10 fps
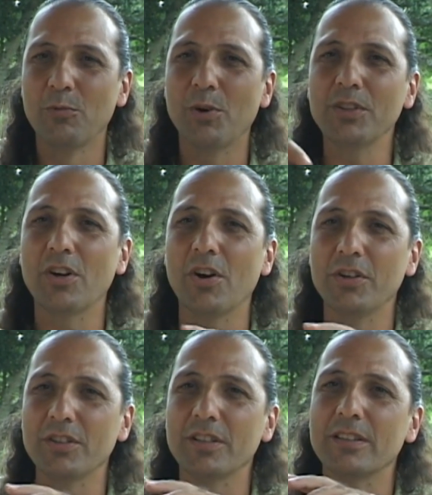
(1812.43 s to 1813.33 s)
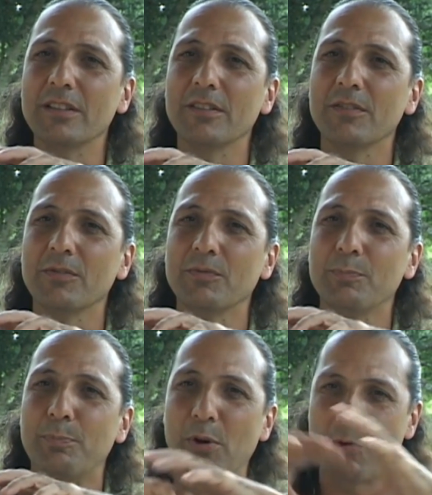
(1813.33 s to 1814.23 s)
What are the
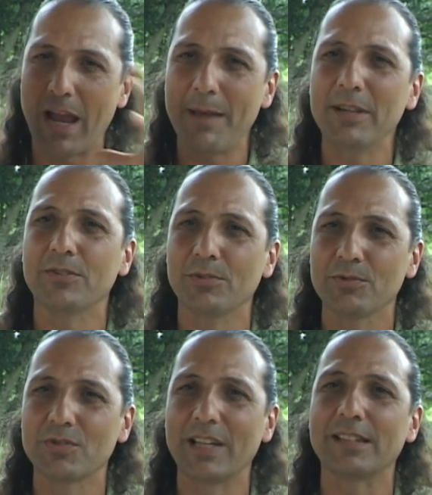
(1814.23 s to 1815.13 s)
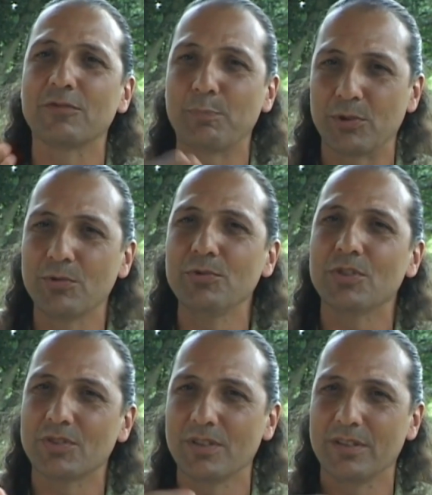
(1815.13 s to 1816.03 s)
parameters that
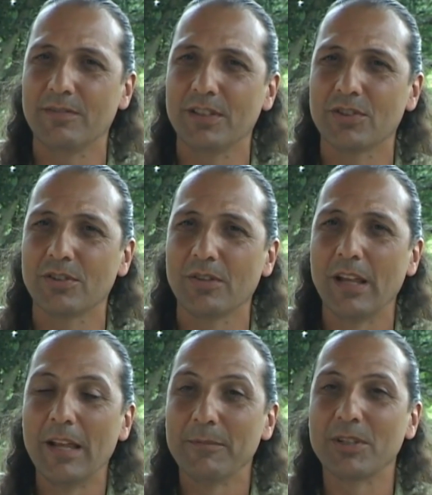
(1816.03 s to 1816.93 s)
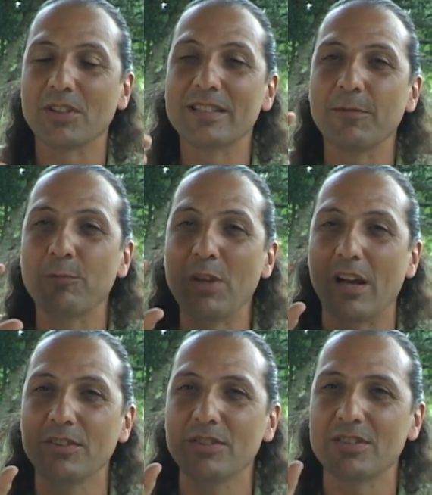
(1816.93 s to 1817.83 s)
produces the division? Because if we
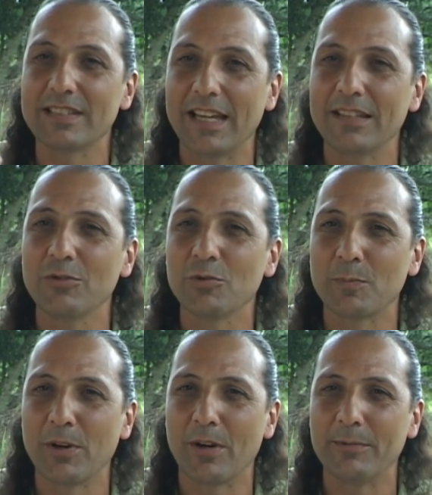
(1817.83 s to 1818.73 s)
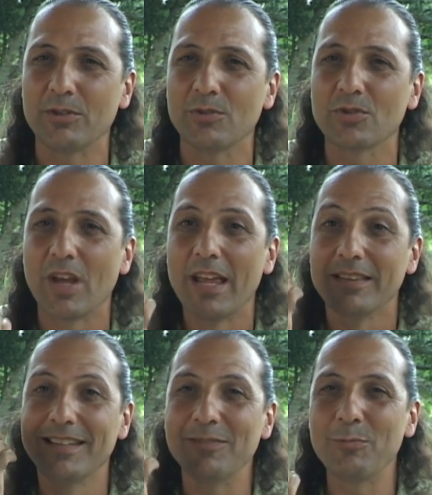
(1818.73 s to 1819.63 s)
understand those parameters,
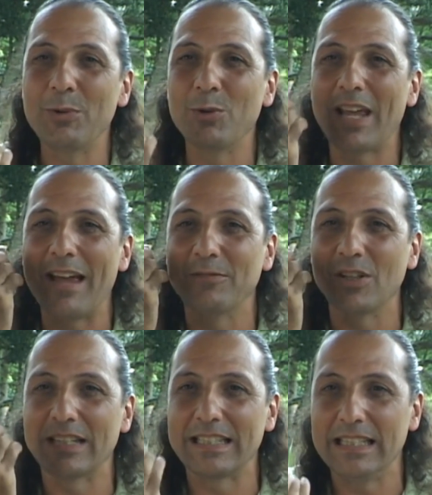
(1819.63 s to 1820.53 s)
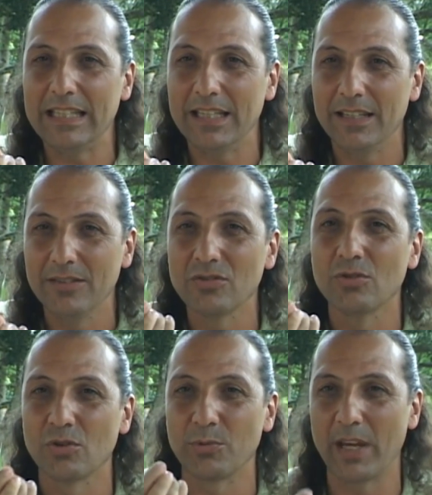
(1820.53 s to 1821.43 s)
then we would have the key
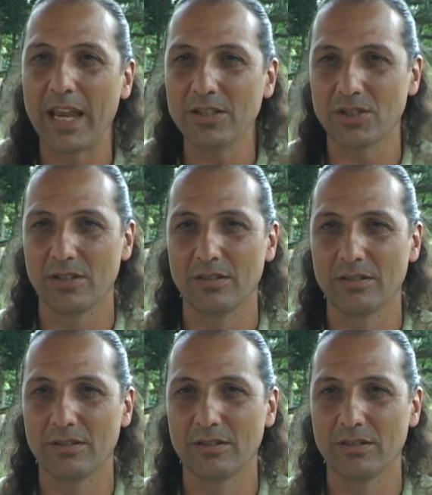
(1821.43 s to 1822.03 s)
to creation.